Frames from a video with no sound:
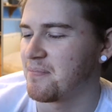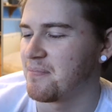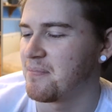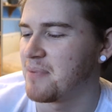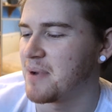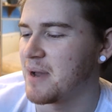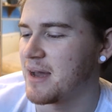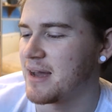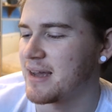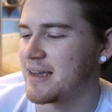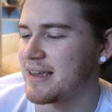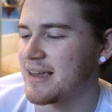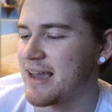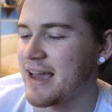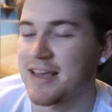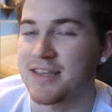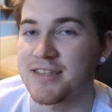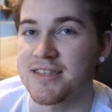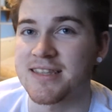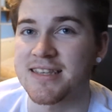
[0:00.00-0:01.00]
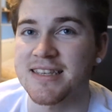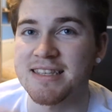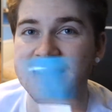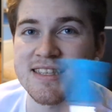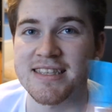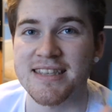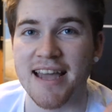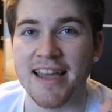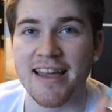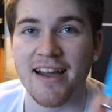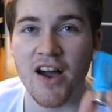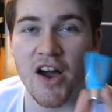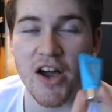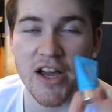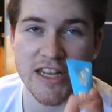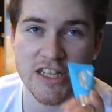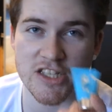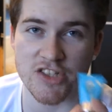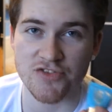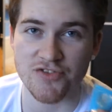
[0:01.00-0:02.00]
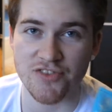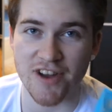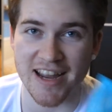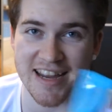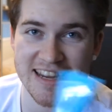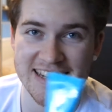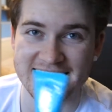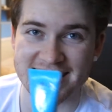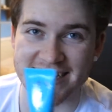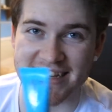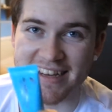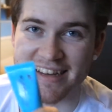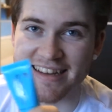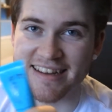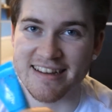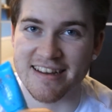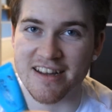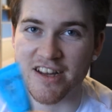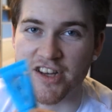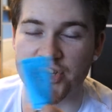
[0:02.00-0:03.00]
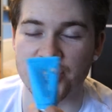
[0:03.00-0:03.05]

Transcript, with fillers: But yeah, so this is a hydrating